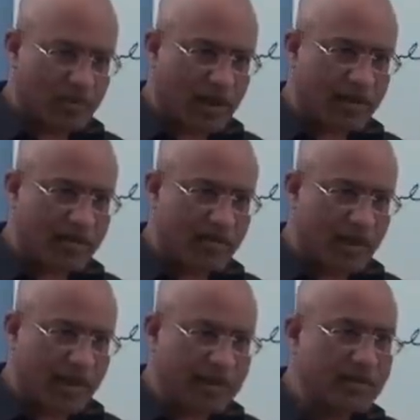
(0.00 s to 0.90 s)
right
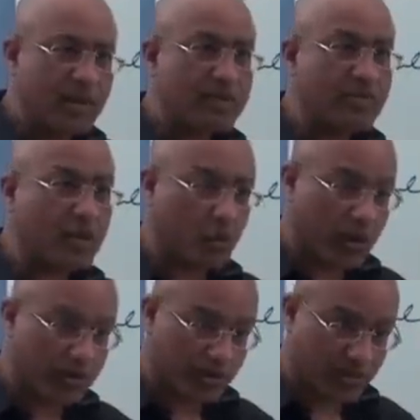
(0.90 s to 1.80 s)
in their
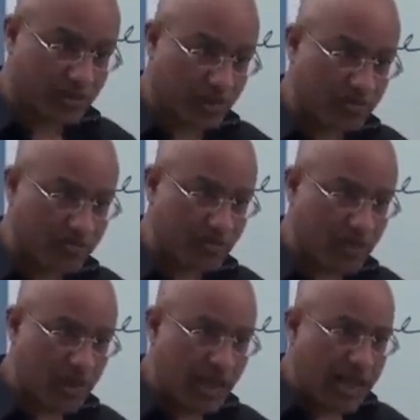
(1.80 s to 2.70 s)
circulatory system
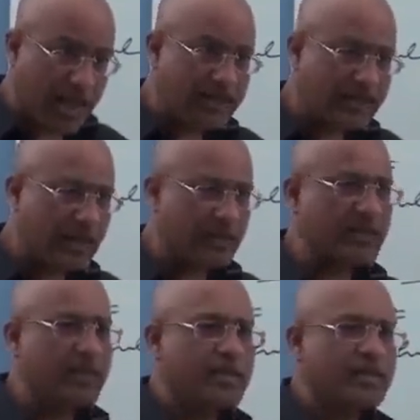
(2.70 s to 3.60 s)
and then
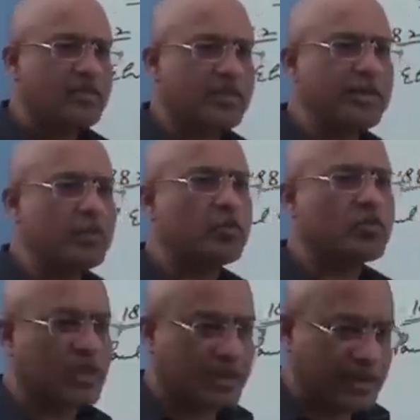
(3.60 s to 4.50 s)
he tried to
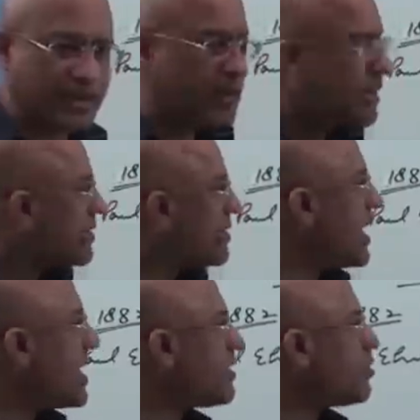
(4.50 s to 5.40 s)
study
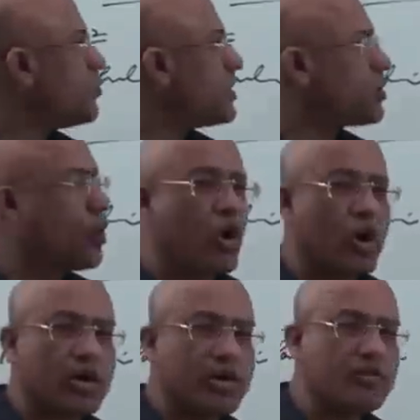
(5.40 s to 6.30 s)
that which
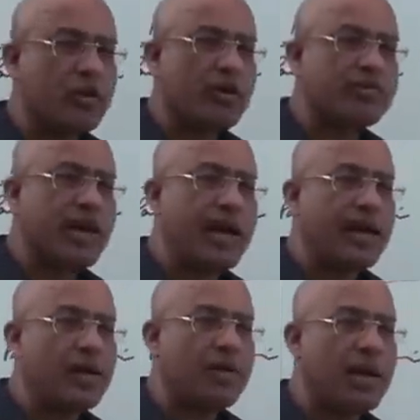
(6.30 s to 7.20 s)
organs of the
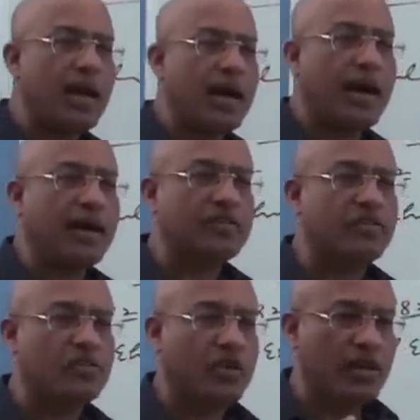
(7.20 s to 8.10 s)
animal are
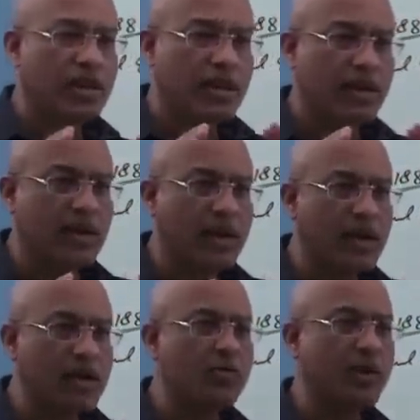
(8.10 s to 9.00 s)

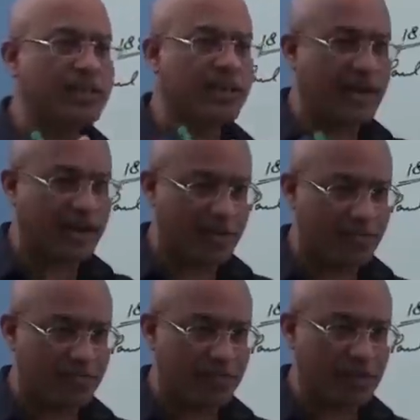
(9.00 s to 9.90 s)
colored by the dye.
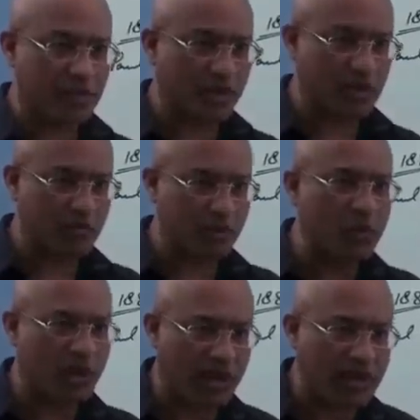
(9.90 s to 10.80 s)
This was a
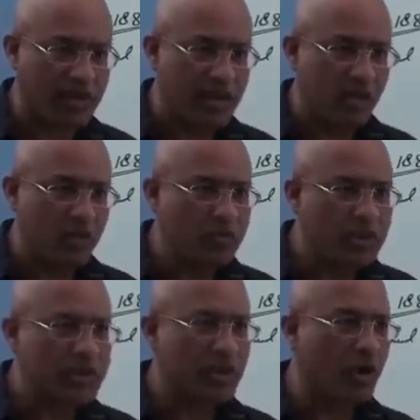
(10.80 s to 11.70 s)
blue color.
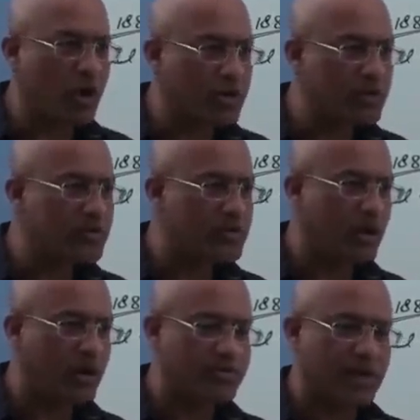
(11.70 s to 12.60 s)
Which organs
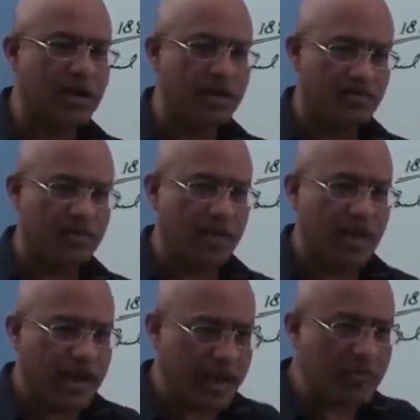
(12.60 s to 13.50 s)
of the
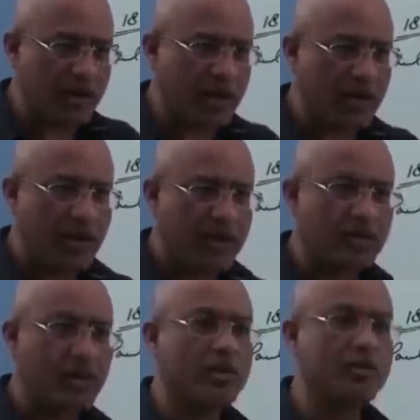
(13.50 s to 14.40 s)
animal
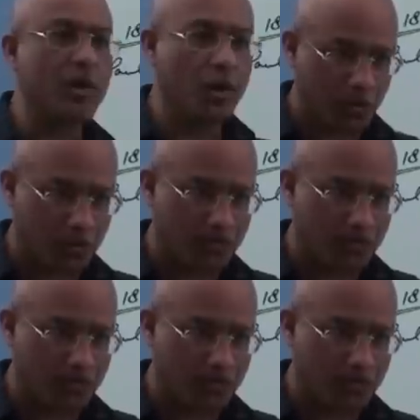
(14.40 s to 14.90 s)
turned blue?